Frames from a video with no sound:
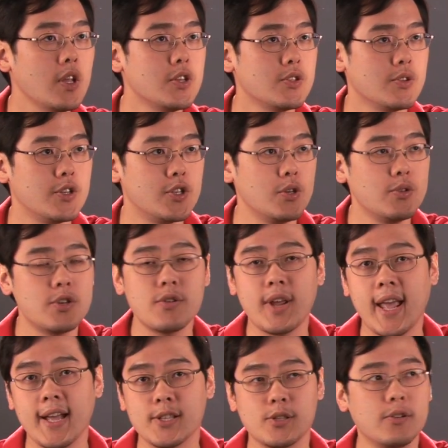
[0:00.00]
So the twos here
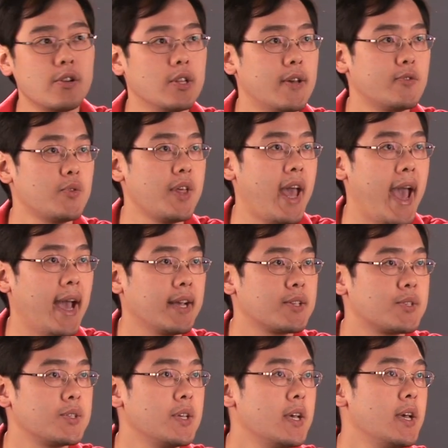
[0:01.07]
cancel, you're left with
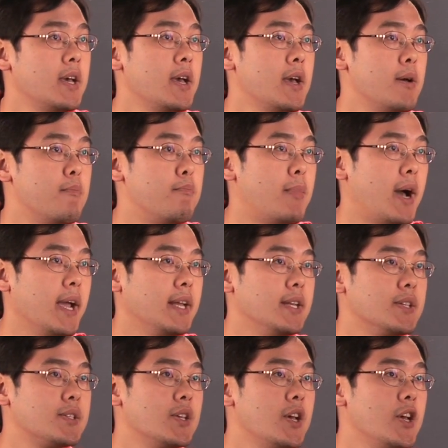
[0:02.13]
x
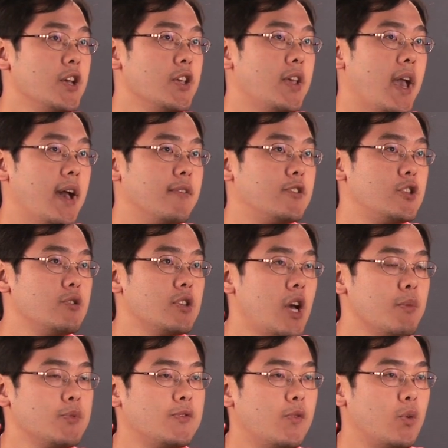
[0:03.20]
minus, you have two
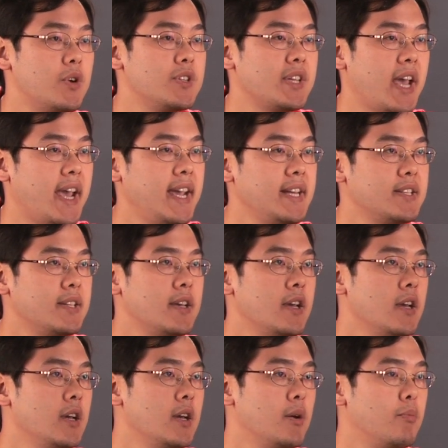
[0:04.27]
times four is eight,
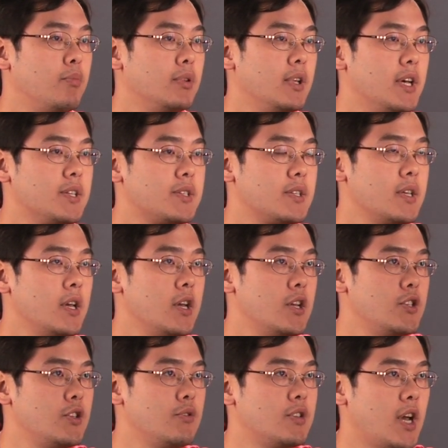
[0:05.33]
plus
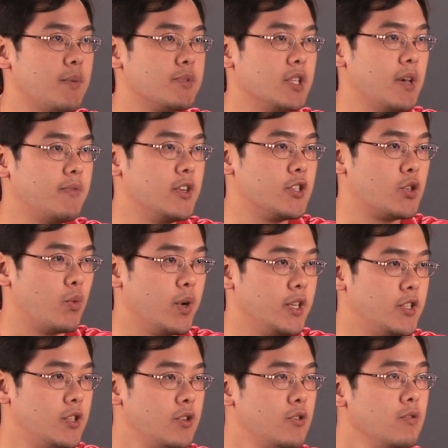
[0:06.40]
two times 11 is
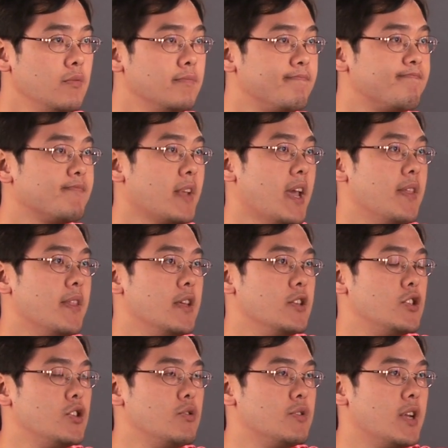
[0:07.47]
22, and
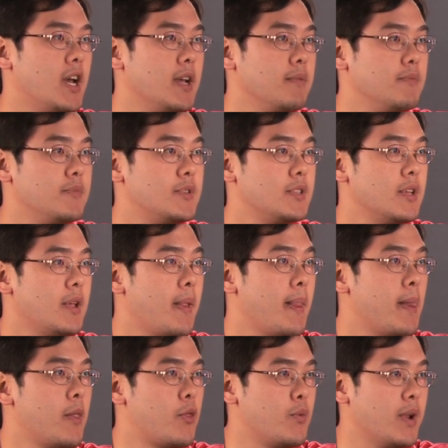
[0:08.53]
then two times
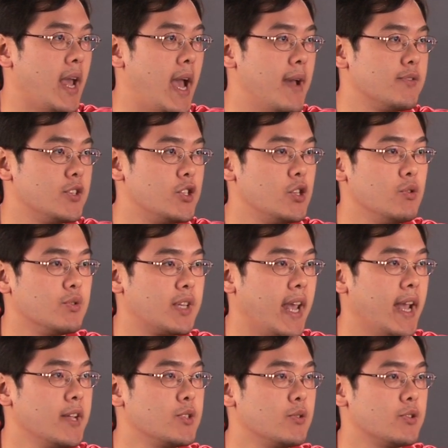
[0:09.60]
three halves, the twos
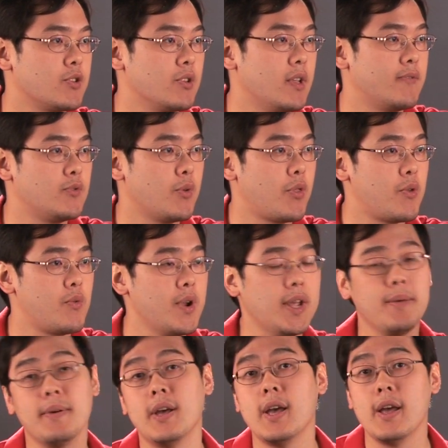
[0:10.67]
cancel, so you're left with
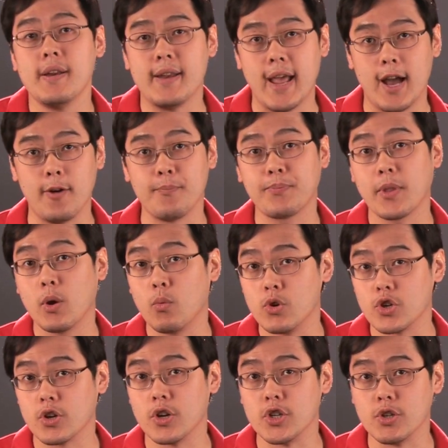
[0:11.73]
three. Now, what
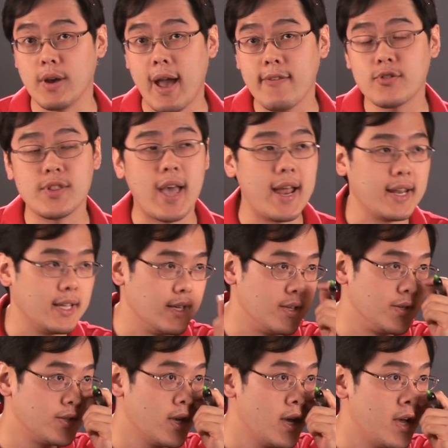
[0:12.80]
you're gonna do after that
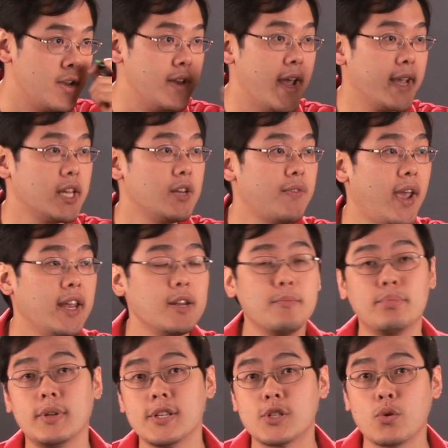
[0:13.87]
is negative eight
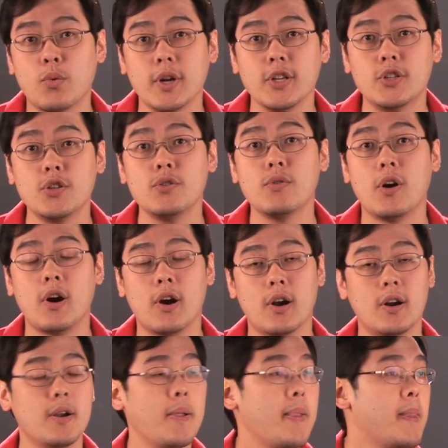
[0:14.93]
and plus 22
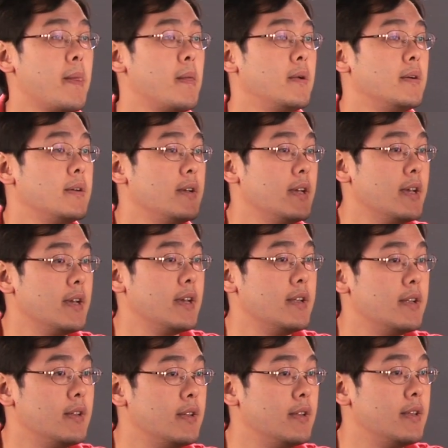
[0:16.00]
are
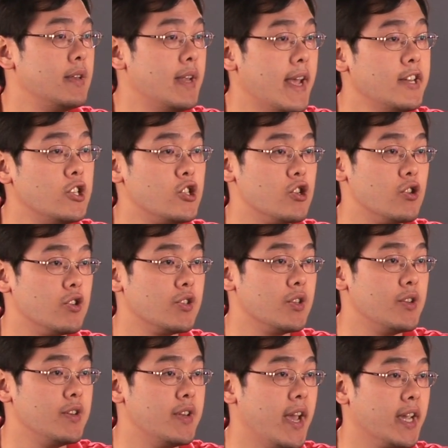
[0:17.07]
integers.
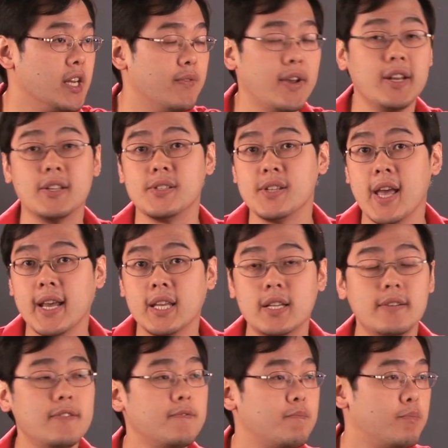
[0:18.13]
Negative eight is
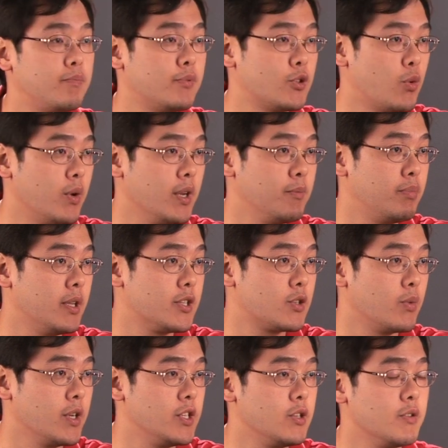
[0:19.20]
negative, 20 plus
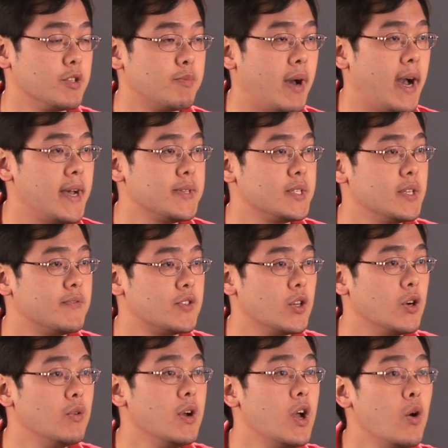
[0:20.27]
22 is positive.
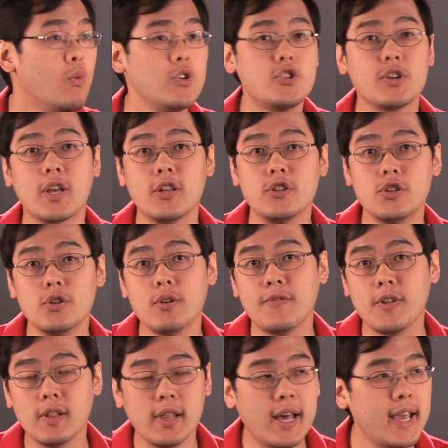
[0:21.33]
So what you can do
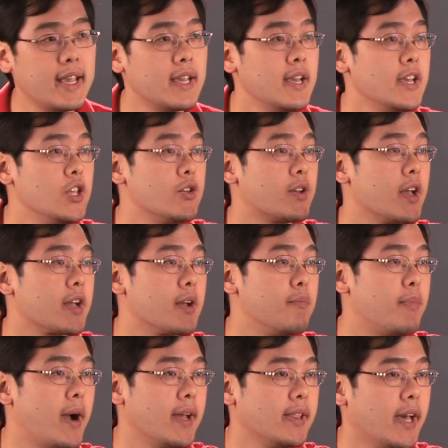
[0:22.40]
if you like, you can
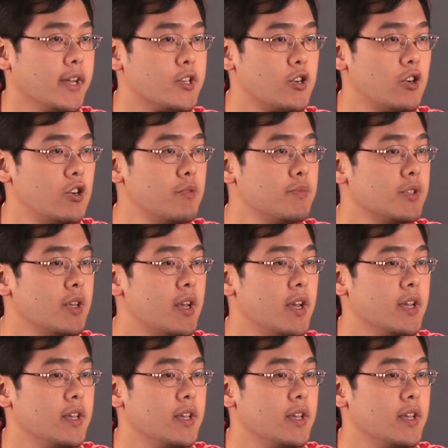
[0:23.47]
combine like terms.